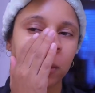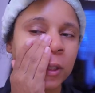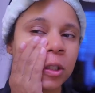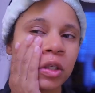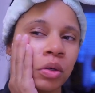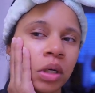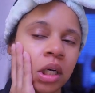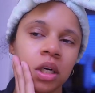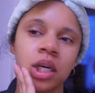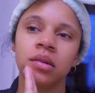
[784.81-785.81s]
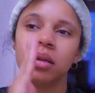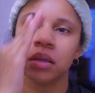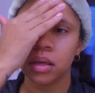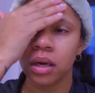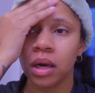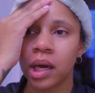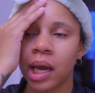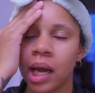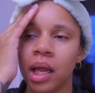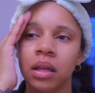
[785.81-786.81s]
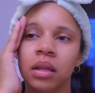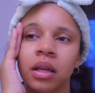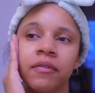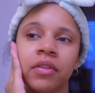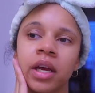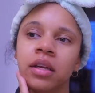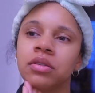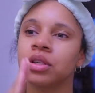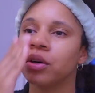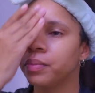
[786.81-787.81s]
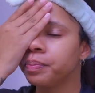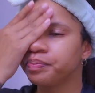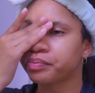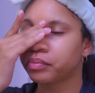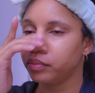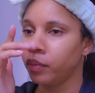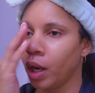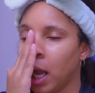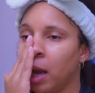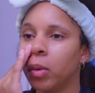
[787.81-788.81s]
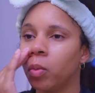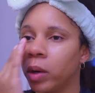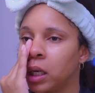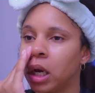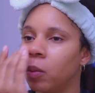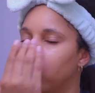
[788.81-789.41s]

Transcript: So good. I love that. So I'm gonna wake up